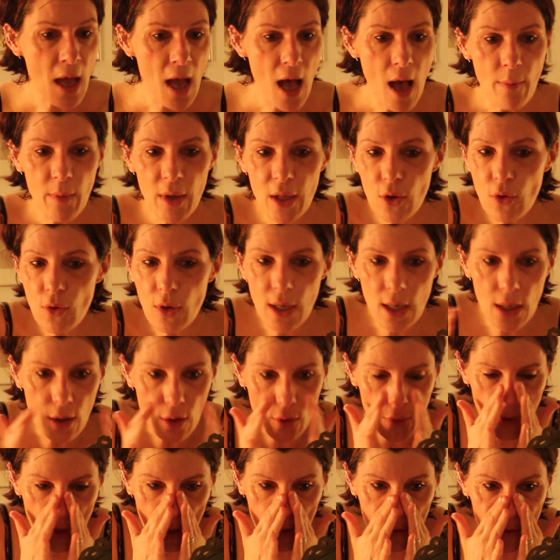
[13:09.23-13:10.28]
I mean, you
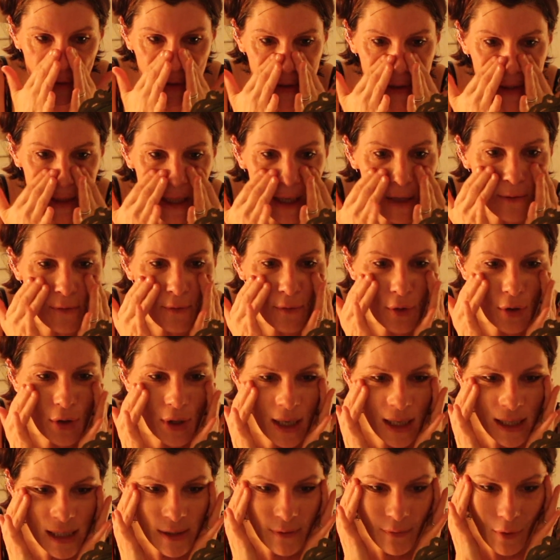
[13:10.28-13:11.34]
can look at your skin. For
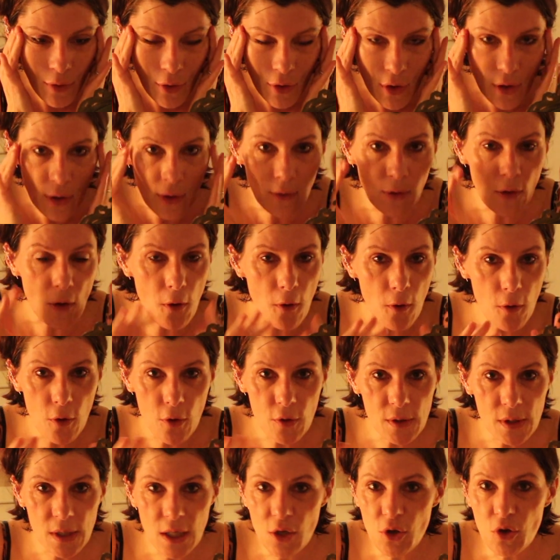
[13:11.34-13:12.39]
an exfoliant,
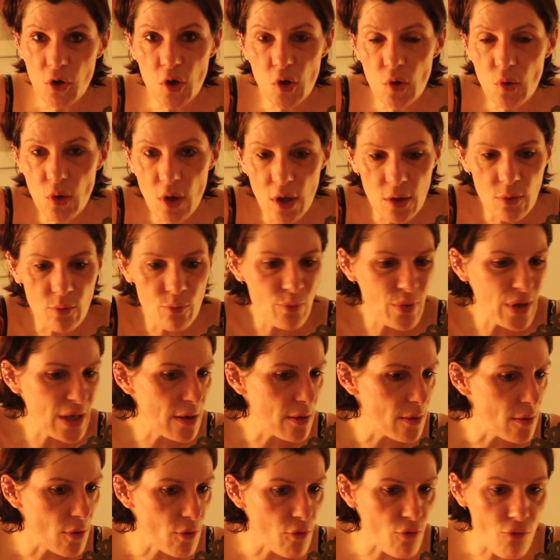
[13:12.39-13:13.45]
your skin shouldn't
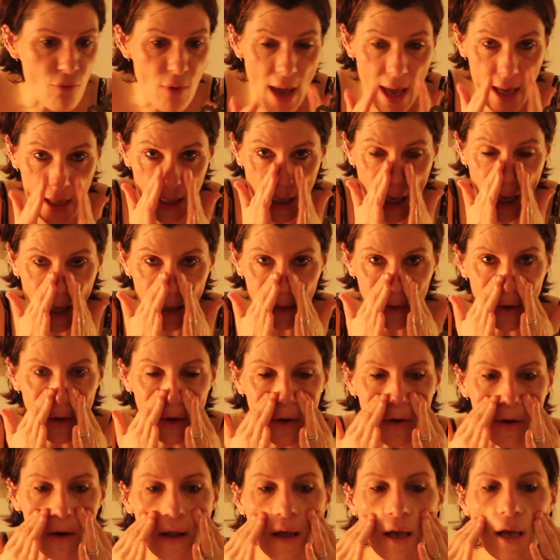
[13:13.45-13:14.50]
be red at
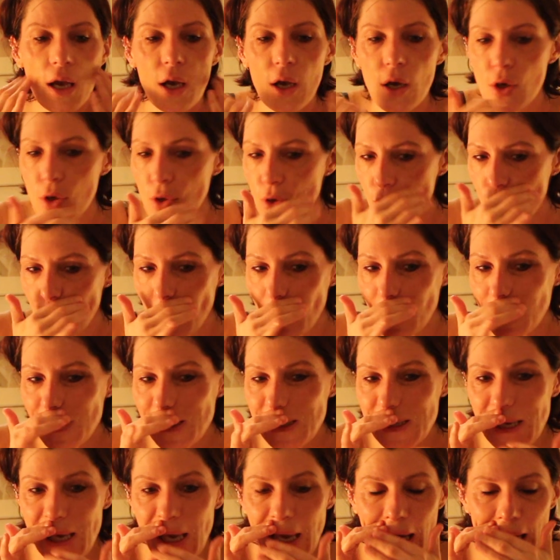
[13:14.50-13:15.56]
all. Shouldn't
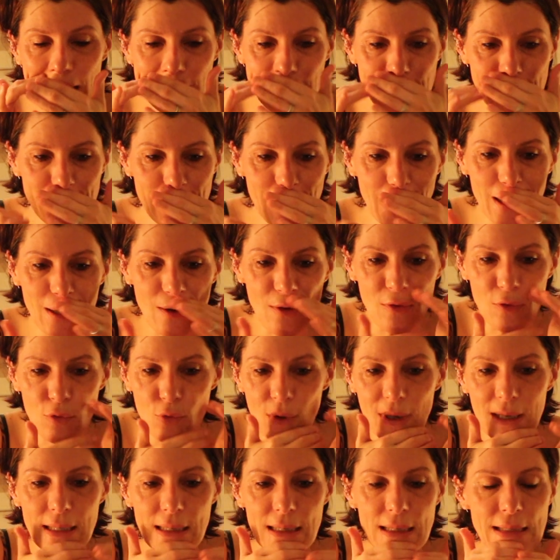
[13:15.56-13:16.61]
see any sign of
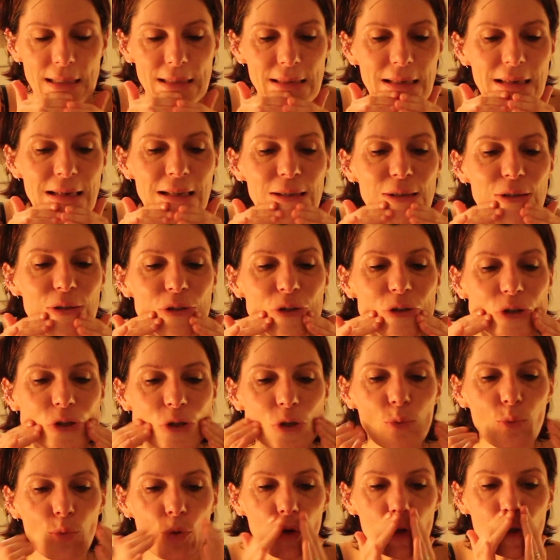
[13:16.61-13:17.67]
redness. It's
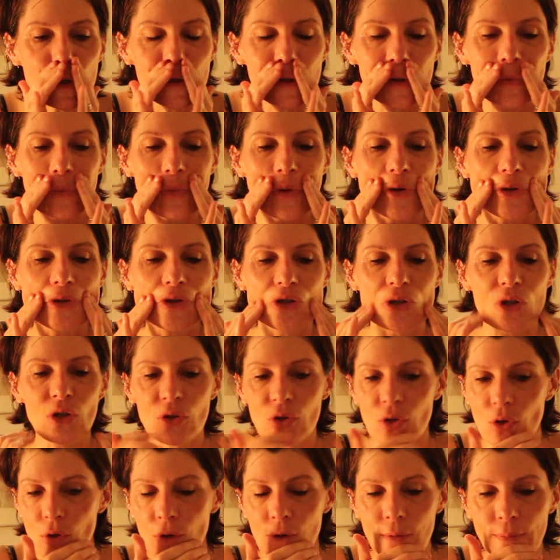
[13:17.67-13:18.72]
super, super
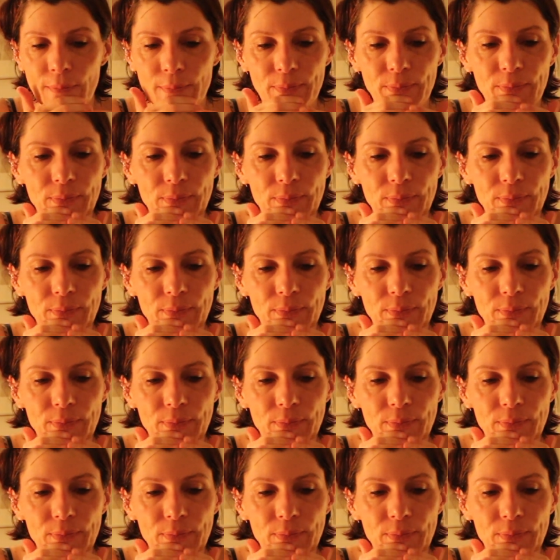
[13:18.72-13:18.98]
gentle.